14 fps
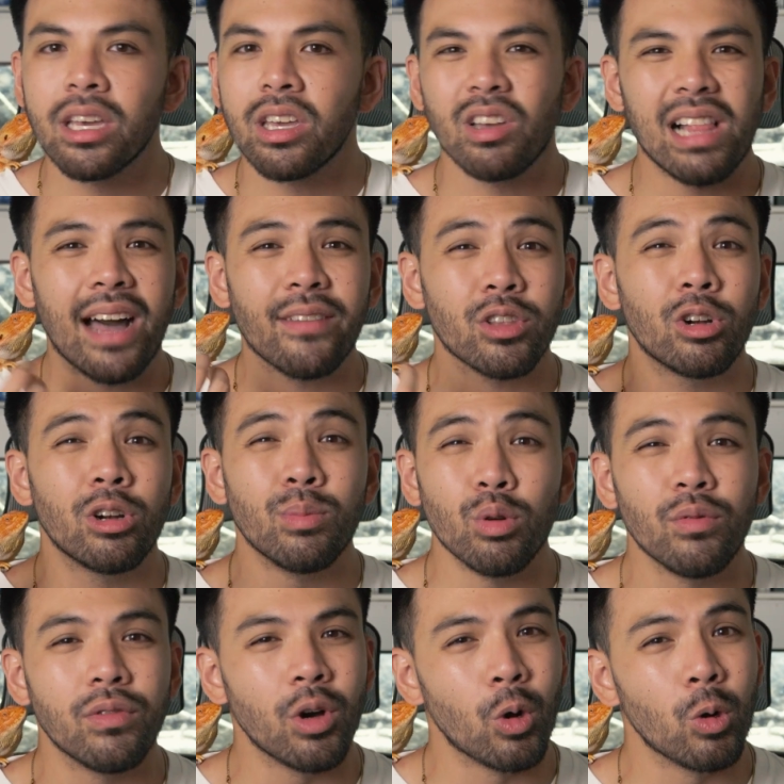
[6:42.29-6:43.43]
You'll have to
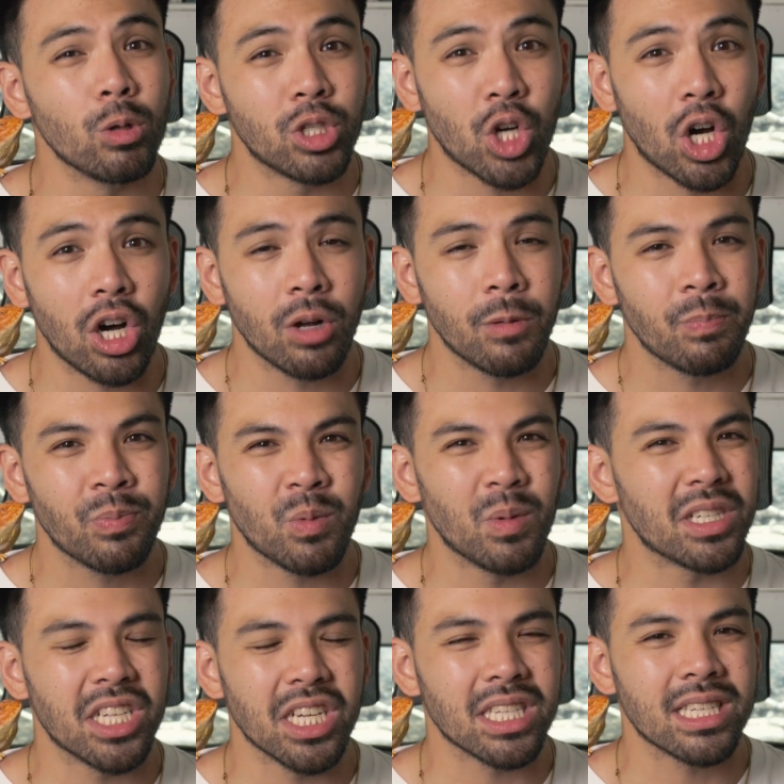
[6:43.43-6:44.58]
remove the whole jaw,
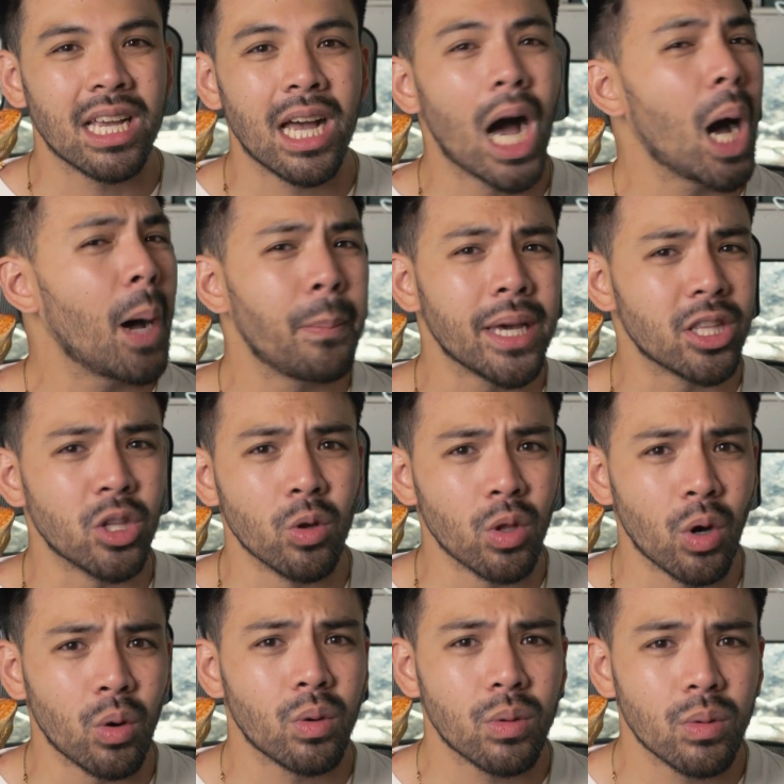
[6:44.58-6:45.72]
which is a big no-no.